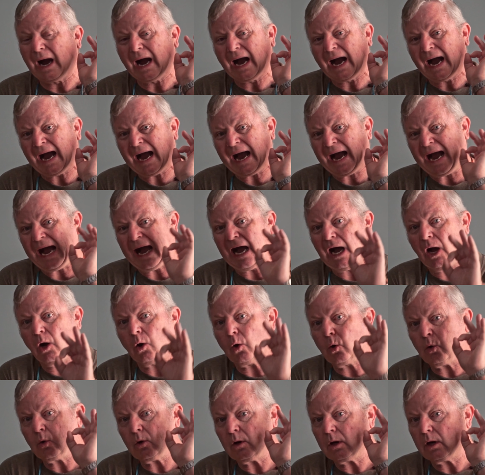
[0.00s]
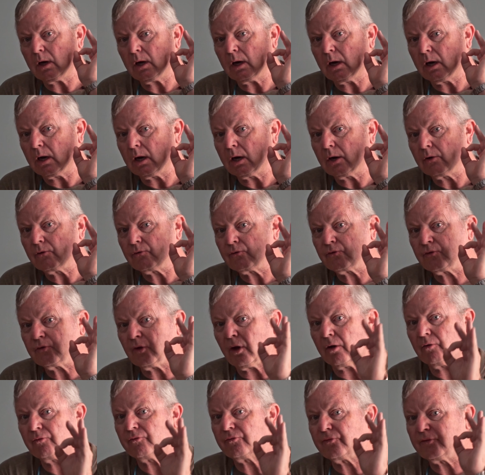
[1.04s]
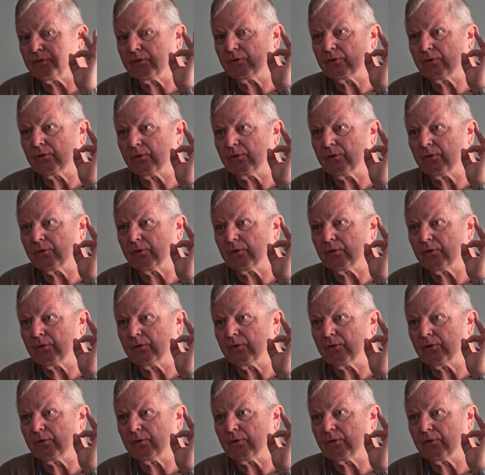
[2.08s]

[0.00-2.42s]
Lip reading: how soft